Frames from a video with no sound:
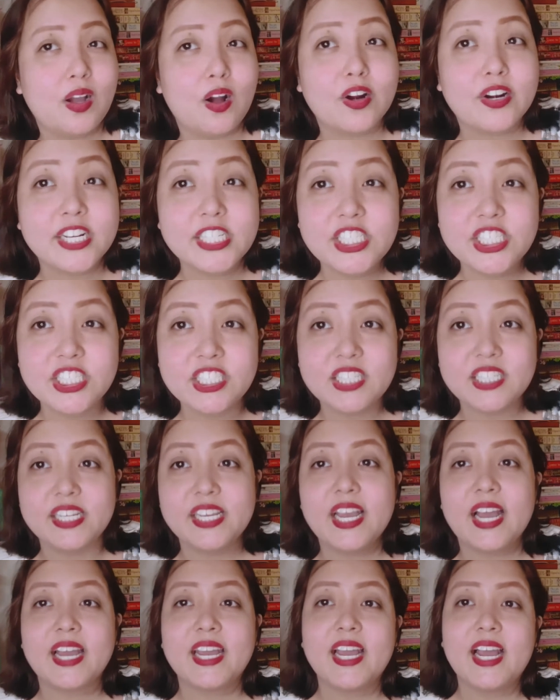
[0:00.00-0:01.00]

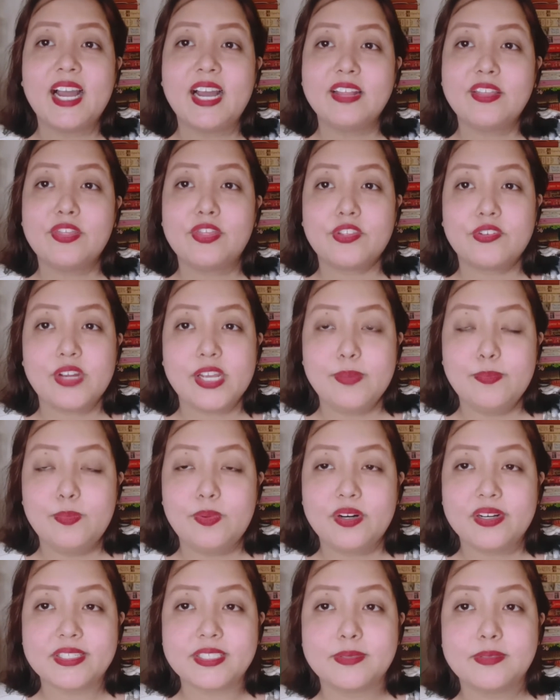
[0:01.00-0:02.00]
originally I had 3
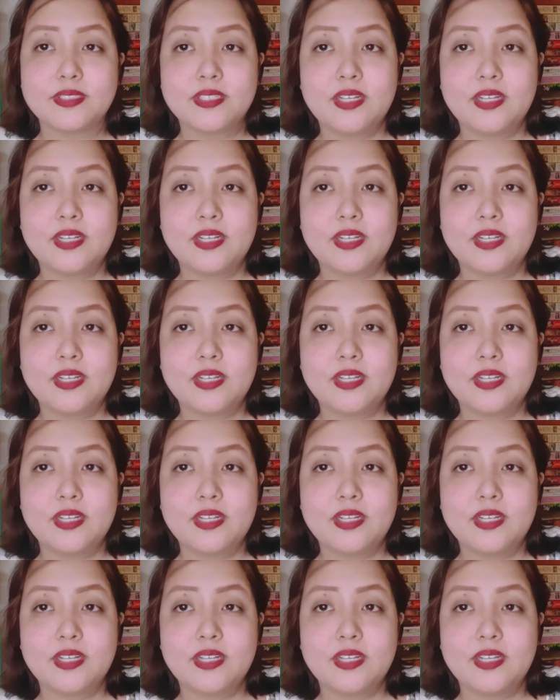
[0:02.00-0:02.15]
books